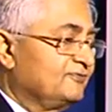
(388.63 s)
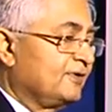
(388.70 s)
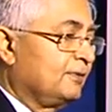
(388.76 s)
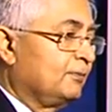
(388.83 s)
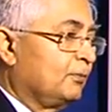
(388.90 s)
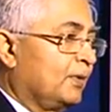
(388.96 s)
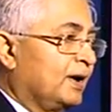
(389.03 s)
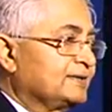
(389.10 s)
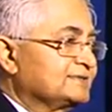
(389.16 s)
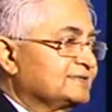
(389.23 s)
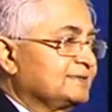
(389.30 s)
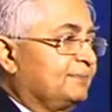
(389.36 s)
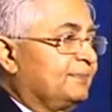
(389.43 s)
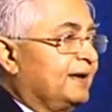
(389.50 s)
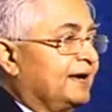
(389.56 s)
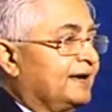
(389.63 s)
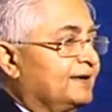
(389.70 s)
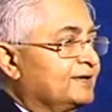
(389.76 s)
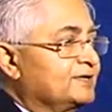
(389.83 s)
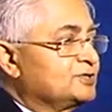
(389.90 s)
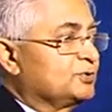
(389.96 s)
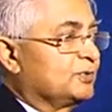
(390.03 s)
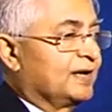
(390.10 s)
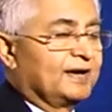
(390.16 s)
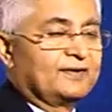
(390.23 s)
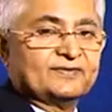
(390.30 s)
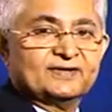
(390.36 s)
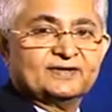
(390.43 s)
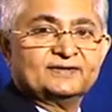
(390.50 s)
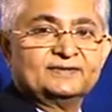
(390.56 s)
from one supplier to
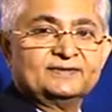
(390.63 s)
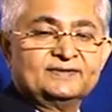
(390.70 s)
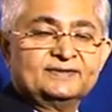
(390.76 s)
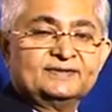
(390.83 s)
another,